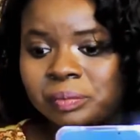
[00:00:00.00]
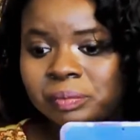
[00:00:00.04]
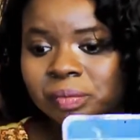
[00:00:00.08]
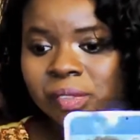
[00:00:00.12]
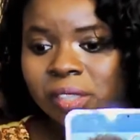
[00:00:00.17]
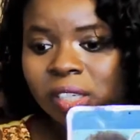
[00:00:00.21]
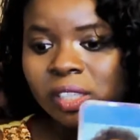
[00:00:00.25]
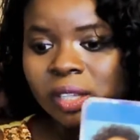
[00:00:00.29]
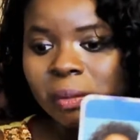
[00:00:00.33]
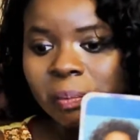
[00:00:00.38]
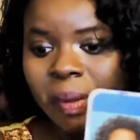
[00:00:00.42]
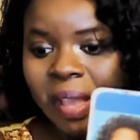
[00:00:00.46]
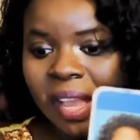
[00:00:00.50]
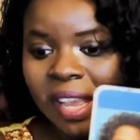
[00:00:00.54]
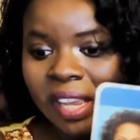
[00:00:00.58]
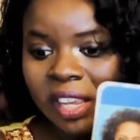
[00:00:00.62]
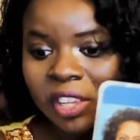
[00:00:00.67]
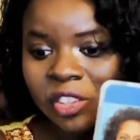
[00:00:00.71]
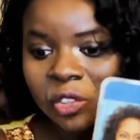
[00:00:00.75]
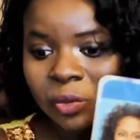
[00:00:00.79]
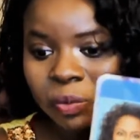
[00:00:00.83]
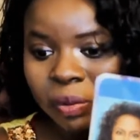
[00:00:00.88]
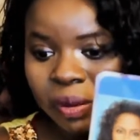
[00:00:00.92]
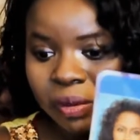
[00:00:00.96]
On the
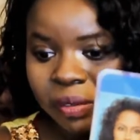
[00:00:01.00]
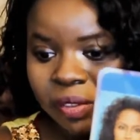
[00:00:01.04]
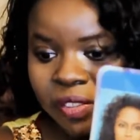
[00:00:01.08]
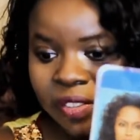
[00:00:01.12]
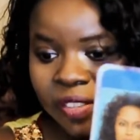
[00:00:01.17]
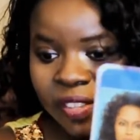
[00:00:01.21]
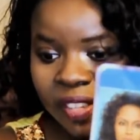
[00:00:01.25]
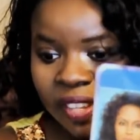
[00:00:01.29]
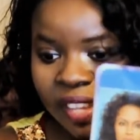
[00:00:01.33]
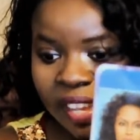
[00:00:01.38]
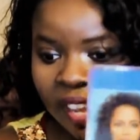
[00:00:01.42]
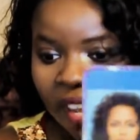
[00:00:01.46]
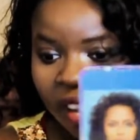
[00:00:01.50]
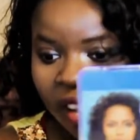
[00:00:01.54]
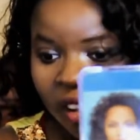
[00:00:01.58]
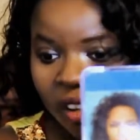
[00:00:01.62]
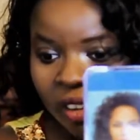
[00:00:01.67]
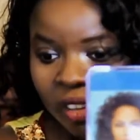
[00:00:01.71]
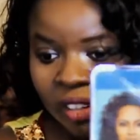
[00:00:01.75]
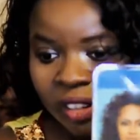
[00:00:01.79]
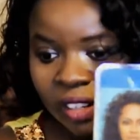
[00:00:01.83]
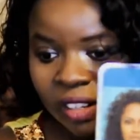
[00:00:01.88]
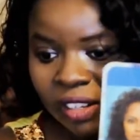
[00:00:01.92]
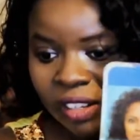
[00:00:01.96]
package you probably see
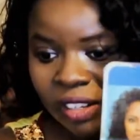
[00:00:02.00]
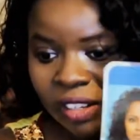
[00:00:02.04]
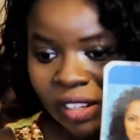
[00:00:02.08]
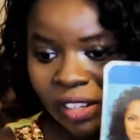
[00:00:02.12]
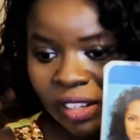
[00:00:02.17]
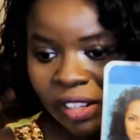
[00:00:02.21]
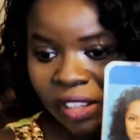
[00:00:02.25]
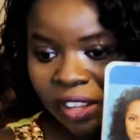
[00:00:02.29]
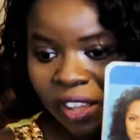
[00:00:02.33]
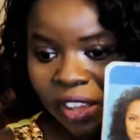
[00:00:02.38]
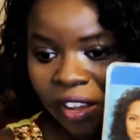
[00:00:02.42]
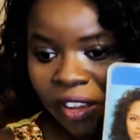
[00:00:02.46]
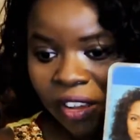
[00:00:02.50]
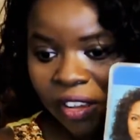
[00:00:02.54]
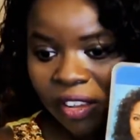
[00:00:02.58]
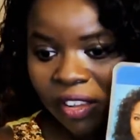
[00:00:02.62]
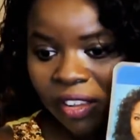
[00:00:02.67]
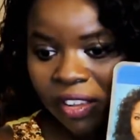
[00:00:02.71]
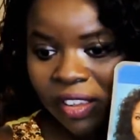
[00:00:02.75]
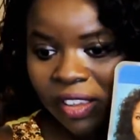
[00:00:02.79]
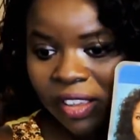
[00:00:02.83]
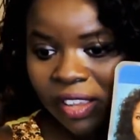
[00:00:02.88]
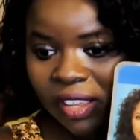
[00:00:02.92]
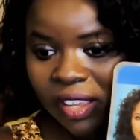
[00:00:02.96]
how
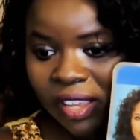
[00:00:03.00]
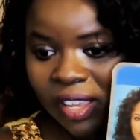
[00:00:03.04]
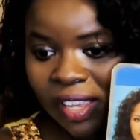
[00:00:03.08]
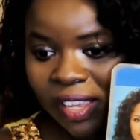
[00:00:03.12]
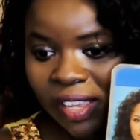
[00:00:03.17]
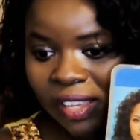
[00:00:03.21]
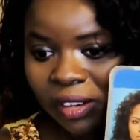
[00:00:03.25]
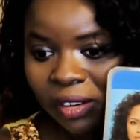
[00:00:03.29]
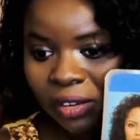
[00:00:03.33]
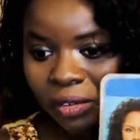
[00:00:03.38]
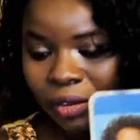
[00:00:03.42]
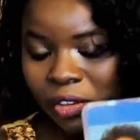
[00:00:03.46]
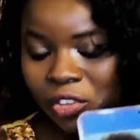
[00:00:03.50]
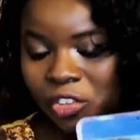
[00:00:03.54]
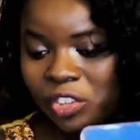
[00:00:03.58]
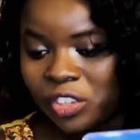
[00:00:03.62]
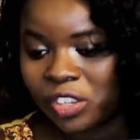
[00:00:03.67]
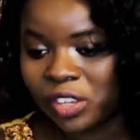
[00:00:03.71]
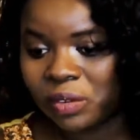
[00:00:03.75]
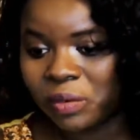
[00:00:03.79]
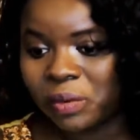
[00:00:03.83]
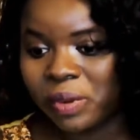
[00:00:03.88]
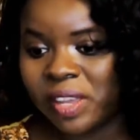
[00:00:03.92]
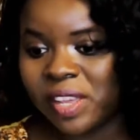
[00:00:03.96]
long it
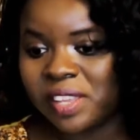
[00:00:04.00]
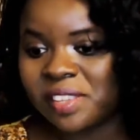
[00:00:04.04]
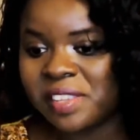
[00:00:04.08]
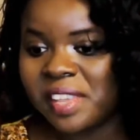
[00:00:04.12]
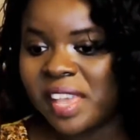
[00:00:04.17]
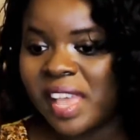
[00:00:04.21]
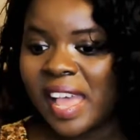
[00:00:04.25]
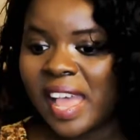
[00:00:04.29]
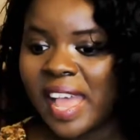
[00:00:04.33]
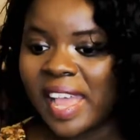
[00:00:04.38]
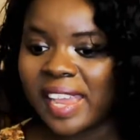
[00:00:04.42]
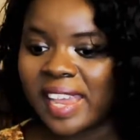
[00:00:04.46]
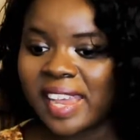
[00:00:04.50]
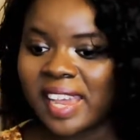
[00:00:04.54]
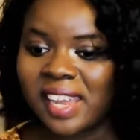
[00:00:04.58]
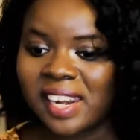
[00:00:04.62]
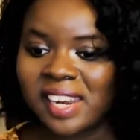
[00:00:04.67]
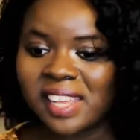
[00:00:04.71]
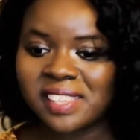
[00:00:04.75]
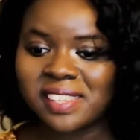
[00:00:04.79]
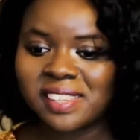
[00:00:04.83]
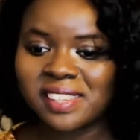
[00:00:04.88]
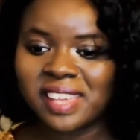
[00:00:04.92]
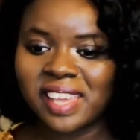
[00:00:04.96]
originally was. I cut
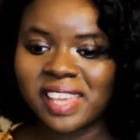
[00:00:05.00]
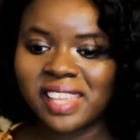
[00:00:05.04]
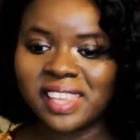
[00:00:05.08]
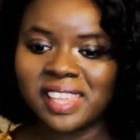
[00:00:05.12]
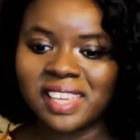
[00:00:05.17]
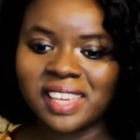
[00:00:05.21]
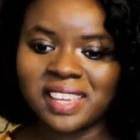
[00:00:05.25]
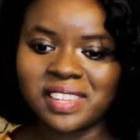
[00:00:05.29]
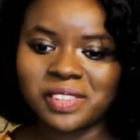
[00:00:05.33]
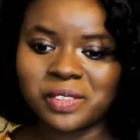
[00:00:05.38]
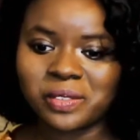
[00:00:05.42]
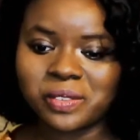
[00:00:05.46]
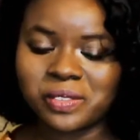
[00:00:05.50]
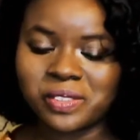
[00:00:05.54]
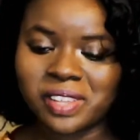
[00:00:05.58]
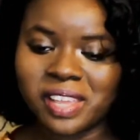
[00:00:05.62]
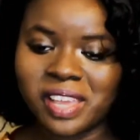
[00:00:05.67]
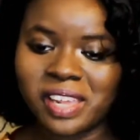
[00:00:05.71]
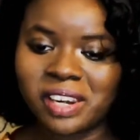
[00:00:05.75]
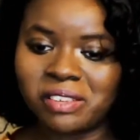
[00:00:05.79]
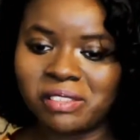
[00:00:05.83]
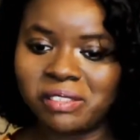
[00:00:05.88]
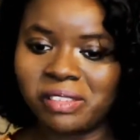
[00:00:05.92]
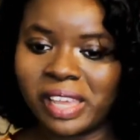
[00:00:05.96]
it slightly because it was
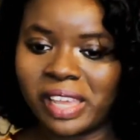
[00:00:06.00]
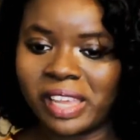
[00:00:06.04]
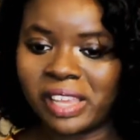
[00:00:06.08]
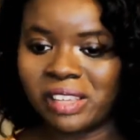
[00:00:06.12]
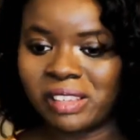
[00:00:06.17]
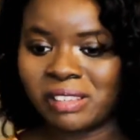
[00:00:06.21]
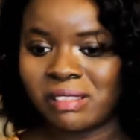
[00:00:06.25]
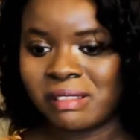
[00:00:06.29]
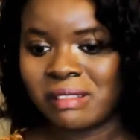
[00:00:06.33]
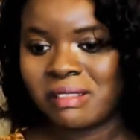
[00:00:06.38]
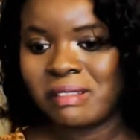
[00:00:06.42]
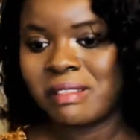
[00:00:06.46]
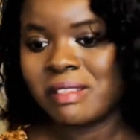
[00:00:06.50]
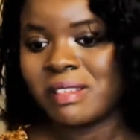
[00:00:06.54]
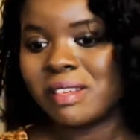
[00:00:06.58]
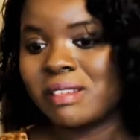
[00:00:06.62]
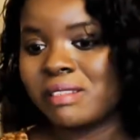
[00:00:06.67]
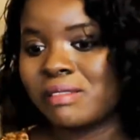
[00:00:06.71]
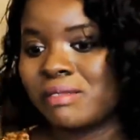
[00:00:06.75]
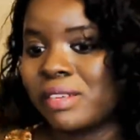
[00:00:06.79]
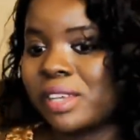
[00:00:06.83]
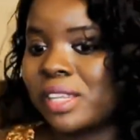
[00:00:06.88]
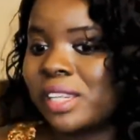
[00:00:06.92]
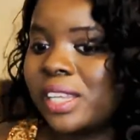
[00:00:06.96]
kind of like
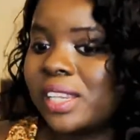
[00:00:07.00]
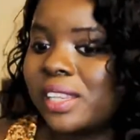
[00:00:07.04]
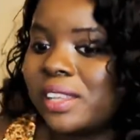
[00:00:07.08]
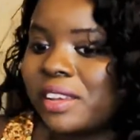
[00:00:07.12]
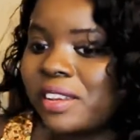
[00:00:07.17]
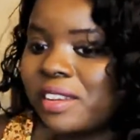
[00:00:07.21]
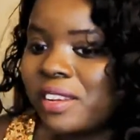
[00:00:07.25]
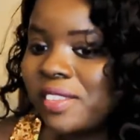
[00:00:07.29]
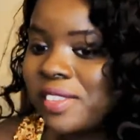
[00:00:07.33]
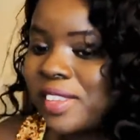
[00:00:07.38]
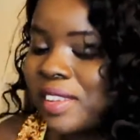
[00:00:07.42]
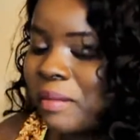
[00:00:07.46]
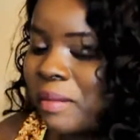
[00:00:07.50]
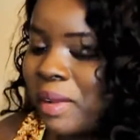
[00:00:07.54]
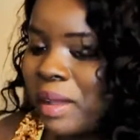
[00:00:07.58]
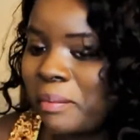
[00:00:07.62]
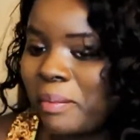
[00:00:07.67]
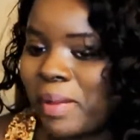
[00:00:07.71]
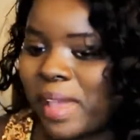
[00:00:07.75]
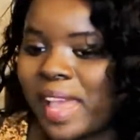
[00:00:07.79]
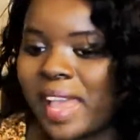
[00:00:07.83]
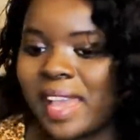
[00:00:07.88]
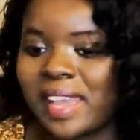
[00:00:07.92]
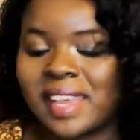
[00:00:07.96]
really long down my
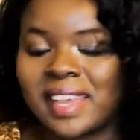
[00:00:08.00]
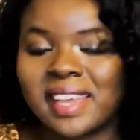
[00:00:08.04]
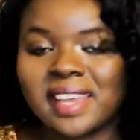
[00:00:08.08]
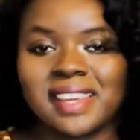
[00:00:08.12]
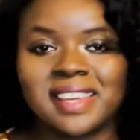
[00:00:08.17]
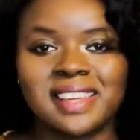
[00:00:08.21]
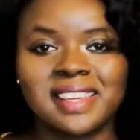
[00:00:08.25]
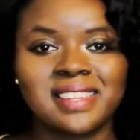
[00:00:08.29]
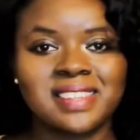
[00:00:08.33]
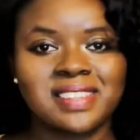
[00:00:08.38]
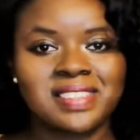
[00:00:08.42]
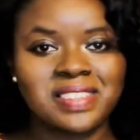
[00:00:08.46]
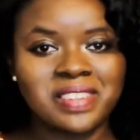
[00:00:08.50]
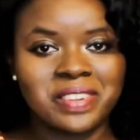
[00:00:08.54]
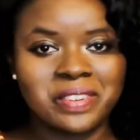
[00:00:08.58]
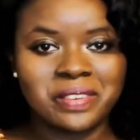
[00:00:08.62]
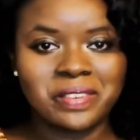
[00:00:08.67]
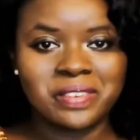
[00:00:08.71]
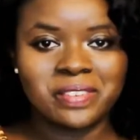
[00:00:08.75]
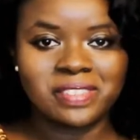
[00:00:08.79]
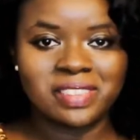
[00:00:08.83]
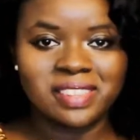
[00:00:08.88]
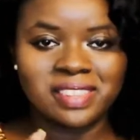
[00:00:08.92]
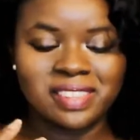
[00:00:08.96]
back,
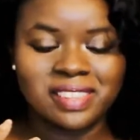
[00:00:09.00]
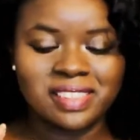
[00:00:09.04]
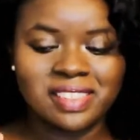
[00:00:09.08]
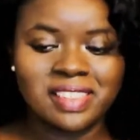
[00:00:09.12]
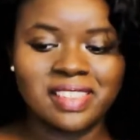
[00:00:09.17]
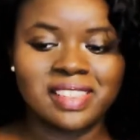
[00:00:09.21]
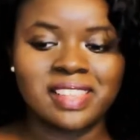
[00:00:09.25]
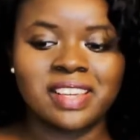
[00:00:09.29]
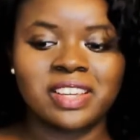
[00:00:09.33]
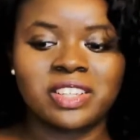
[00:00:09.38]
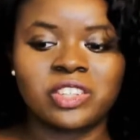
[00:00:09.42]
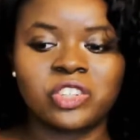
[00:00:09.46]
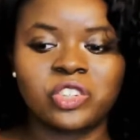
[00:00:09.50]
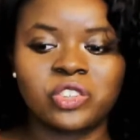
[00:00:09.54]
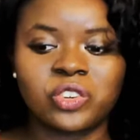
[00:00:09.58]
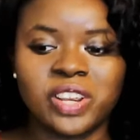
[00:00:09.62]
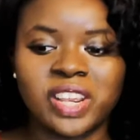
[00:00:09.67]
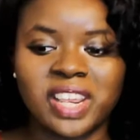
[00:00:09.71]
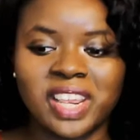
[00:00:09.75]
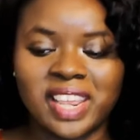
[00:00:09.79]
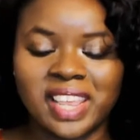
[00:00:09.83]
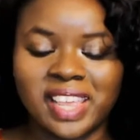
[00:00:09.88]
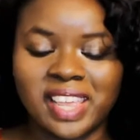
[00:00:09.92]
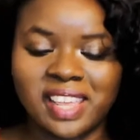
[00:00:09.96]
so the
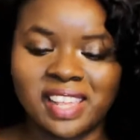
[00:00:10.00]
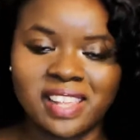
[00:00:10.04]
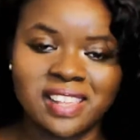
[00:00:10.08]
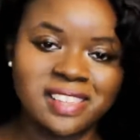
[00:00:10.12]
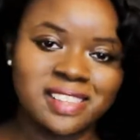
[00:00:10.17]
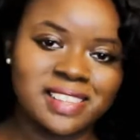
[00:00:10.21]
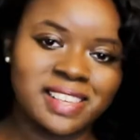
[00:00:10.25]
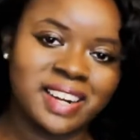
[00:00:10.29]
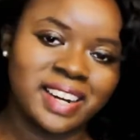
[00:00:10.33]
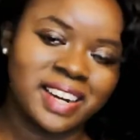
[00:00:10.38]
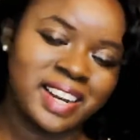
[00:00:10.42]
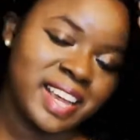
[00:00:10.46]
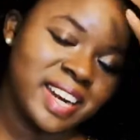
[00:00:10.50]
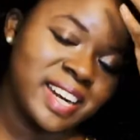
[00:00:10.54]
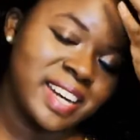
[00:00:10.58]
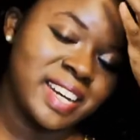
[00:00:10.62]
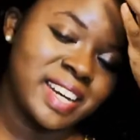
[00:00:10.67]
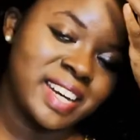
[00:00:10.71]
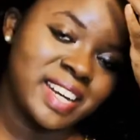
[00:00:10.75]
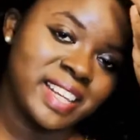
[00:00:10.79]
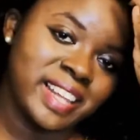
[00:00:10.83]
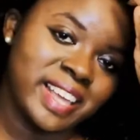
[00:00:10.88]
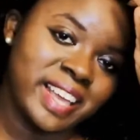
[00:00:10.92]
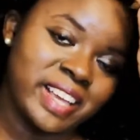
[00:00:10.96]
stringy ends I kind of
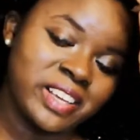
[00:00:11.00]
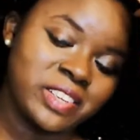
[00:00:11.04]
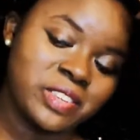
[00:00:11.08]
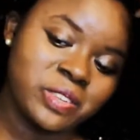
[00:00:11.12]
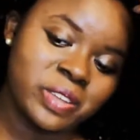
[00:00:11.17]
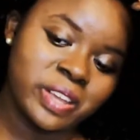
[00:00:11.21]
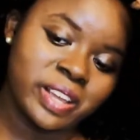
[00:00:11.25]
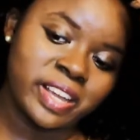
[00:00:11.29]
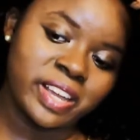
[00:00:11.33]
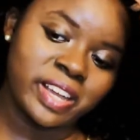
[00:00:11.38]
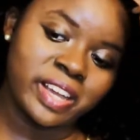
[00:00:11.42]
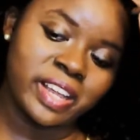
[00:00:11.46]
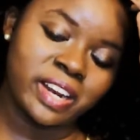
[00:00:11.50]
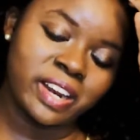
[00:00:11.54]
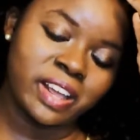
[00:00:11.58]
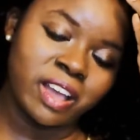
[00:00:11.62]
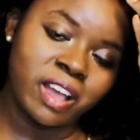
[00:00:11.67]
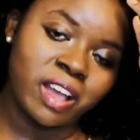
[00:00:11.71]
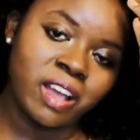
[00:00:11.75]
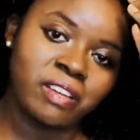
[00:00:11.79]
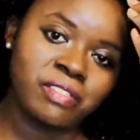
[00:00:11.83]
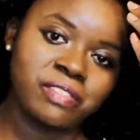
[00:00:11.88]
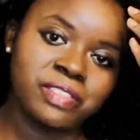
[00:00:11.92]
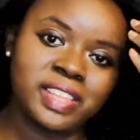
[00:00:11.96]
didn't like, so I cut
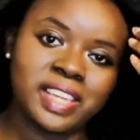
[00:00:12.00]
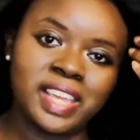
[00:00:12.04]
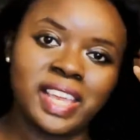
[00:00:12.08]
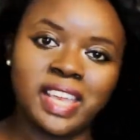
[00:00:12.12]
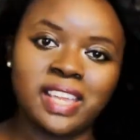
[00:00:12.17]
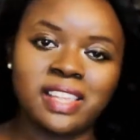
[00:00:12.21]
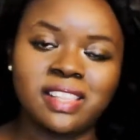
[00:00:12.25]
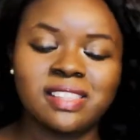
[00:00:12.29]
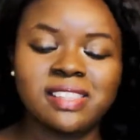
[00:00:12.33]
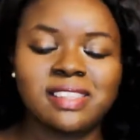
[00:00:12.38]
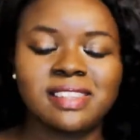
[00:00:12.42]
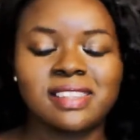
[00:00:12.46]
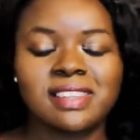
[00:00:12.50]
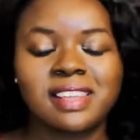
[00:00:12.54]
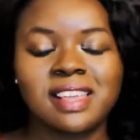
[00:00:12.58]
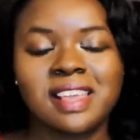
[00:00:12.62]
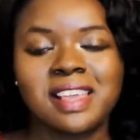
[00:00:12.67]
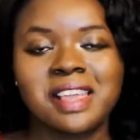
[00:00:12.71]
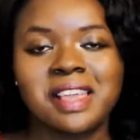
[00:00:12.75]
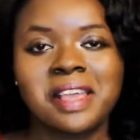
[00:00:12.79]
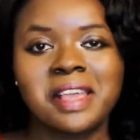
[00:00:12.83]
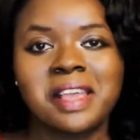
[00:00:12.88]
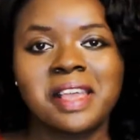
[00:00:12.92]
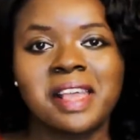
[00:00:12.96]
off the ends.
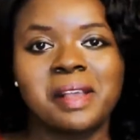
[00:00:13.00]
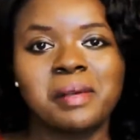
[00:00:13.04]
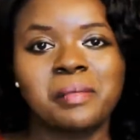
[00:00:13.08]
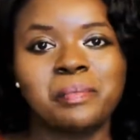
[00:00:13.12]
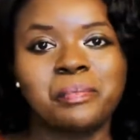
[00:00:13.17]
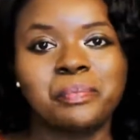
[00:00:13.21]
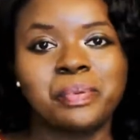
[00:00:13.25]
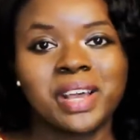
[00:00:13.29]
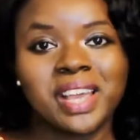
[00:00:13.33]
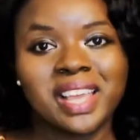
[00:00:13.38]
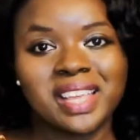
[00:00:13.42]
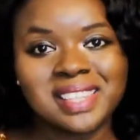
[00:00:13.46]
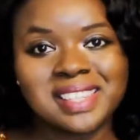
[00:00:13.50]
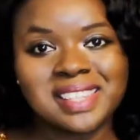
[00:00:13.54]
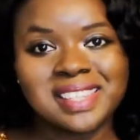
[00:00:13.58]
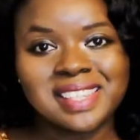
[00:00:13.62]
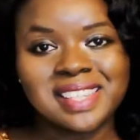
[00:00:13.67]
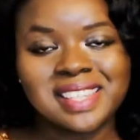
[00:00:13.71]
But